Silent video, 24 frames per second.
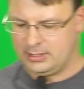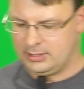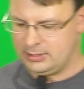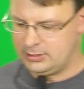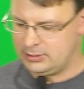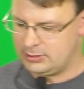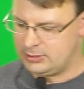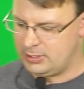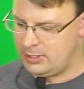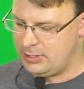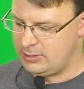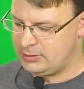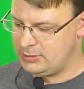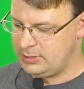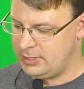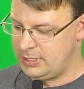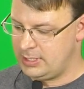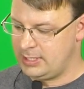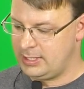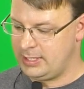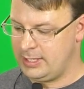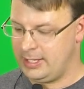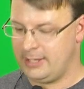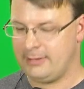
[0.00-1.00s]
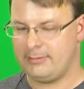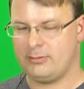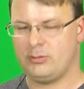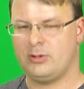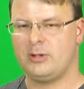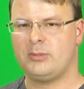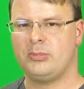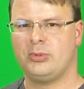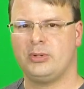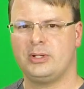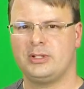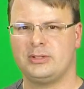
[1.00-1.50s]
starts at a
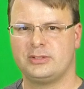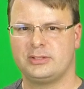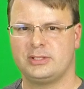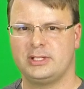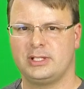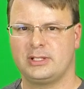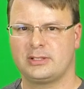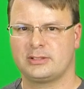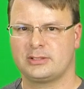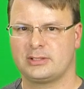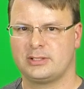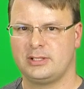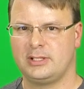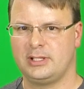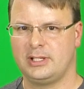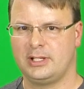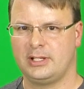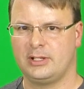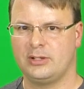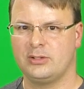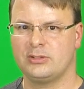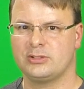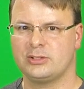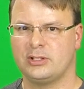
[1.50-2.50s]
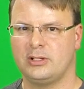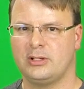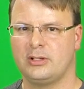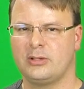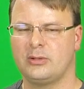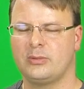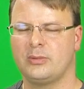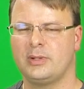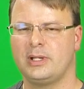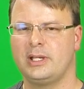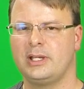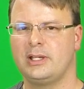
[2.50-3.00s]
f1.6 and goes all
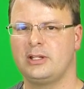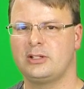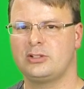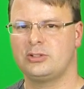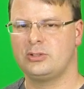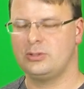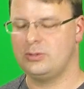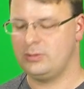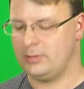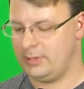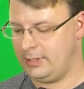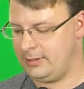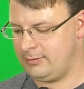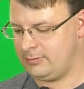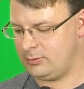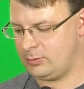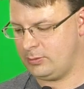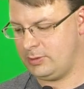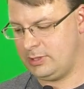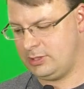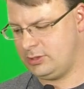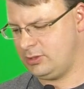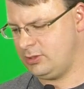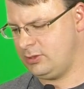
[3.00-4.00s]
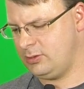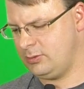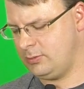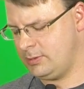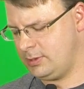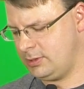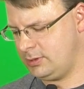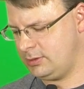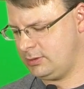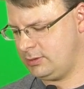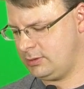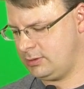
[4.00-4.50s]
the way to f22,
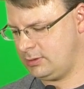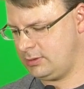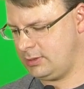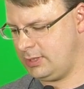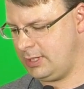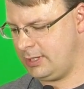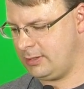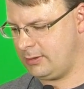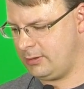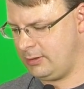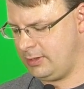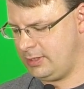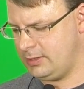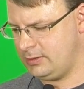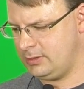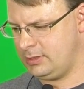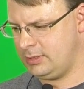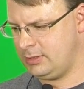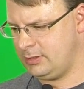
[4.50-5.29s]
which is kind of crazy.